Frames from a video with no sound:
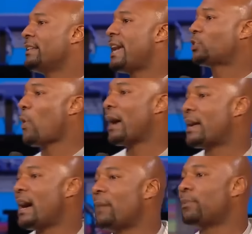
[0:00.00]
That's why
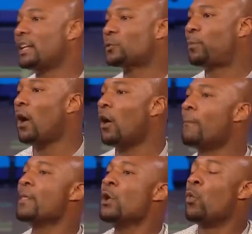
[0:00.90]
God blessed
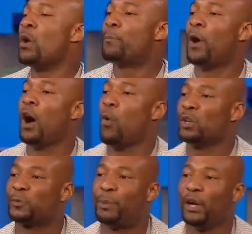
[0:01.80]
Paul. When Paul
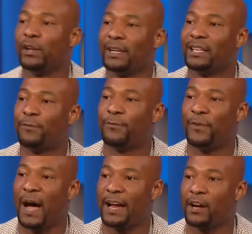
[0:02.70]
was building the
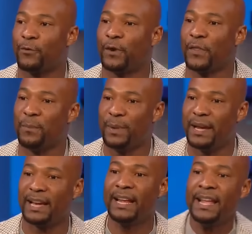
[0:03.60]
fire for the men,